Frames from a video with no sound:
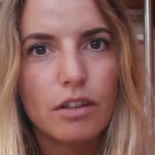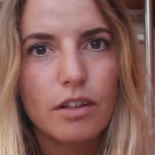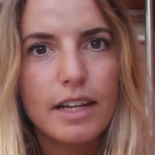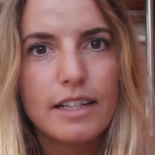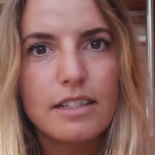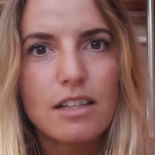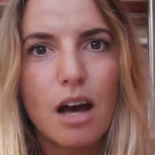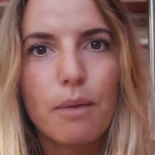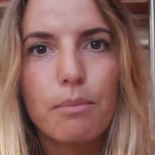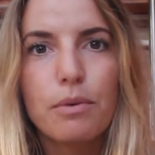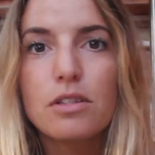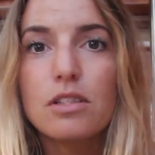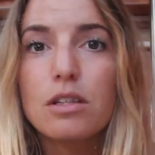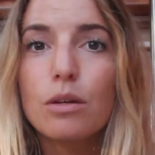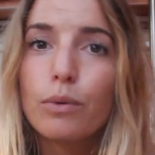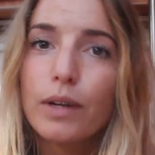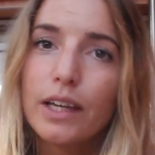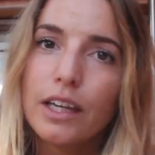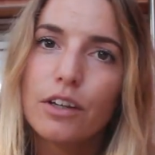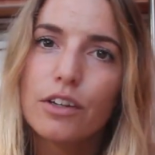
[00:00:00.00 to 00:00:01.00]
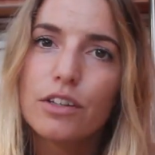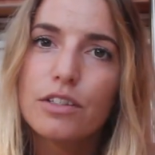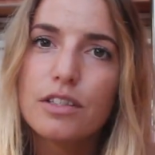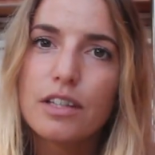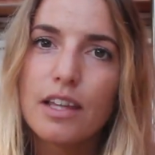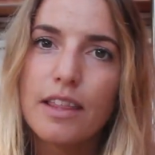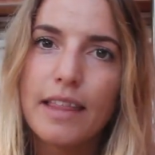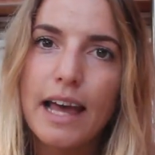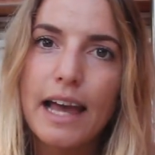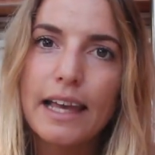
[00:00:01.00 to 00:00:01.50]
examples that were
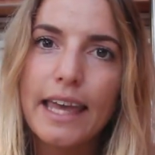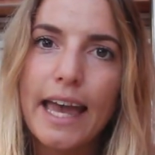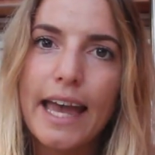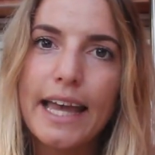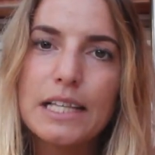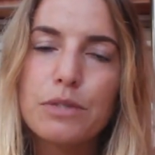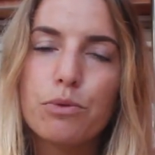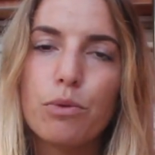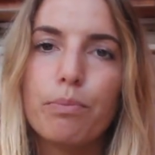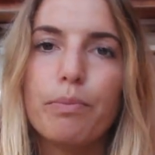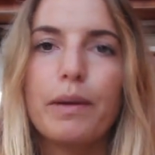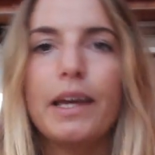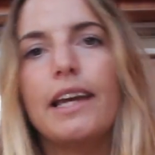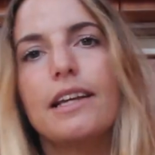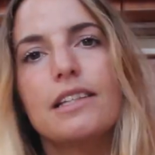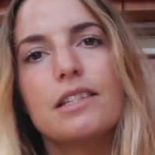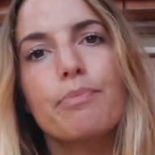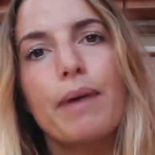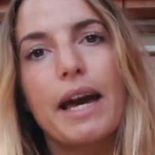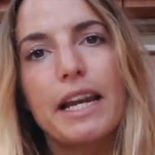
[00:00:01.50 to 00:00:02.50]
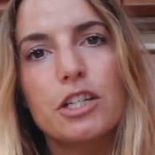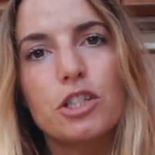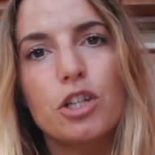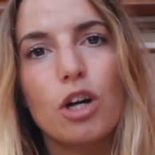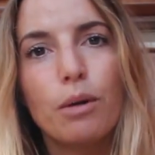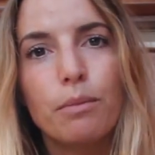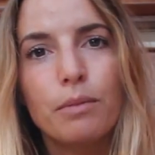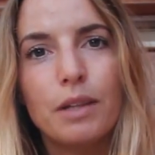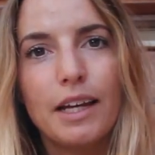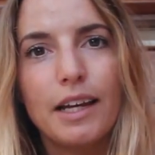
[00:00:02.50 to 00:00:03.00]
used in that case would be Spanish
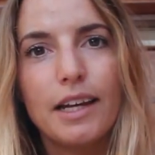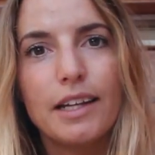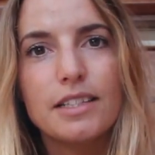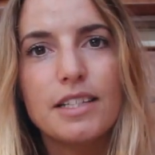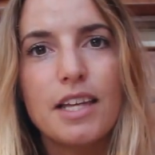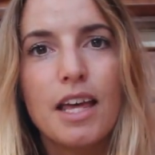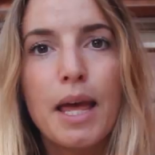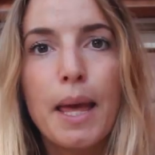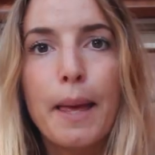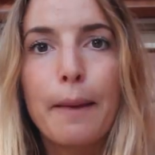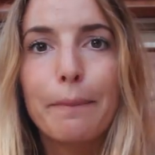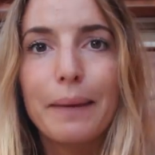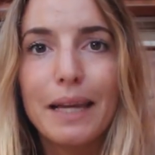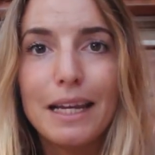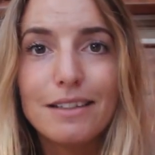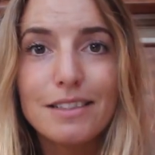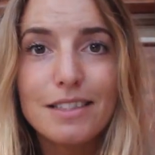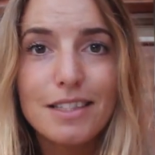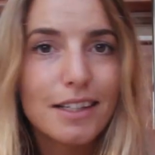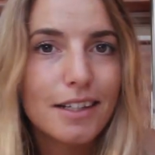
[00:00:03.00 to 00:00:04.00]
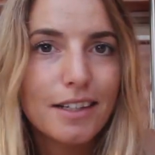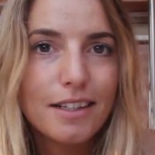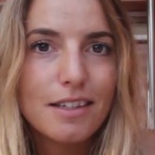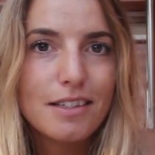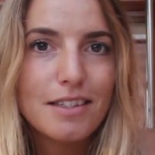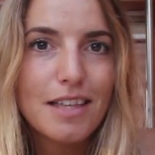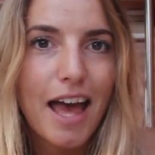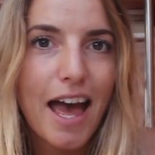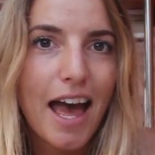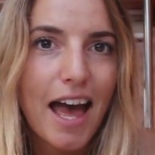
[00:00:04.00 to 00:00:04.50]
omelette,
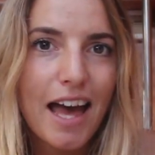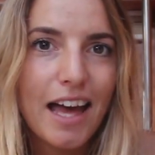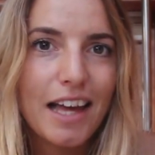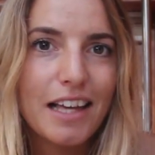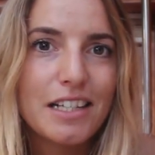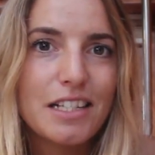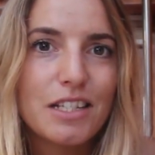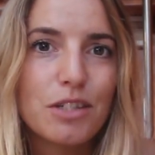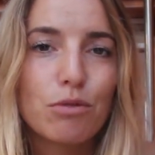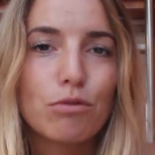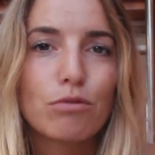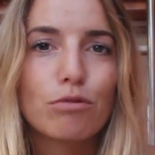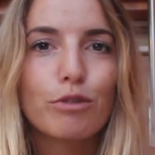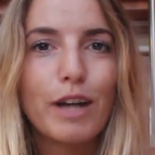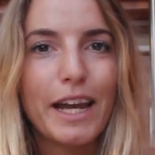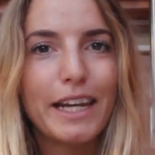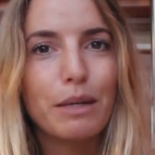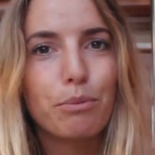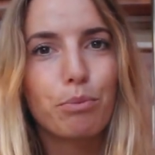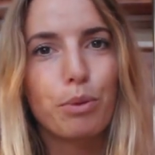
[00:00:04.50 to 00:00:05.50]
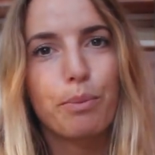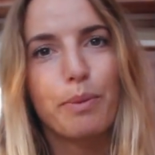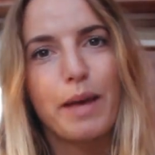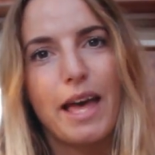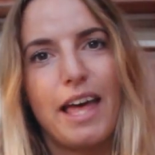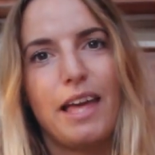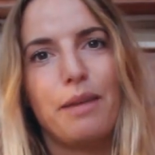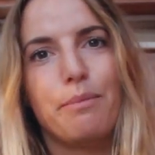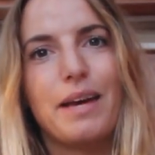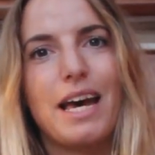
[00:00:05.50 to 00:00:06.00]
pizzas and ready
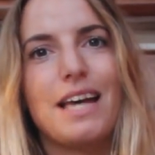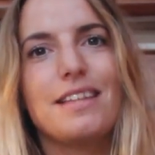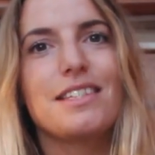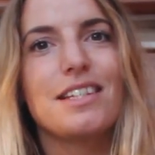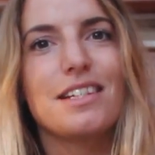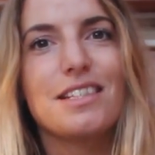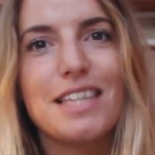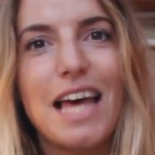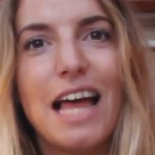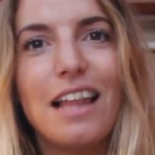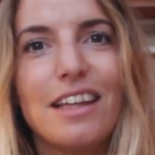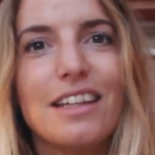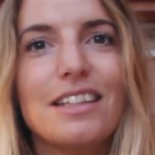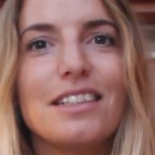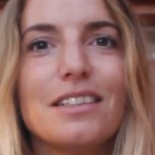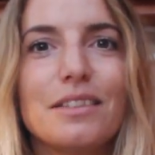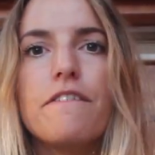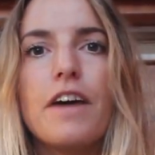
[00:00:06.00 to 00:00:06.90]
prepared pasta salad.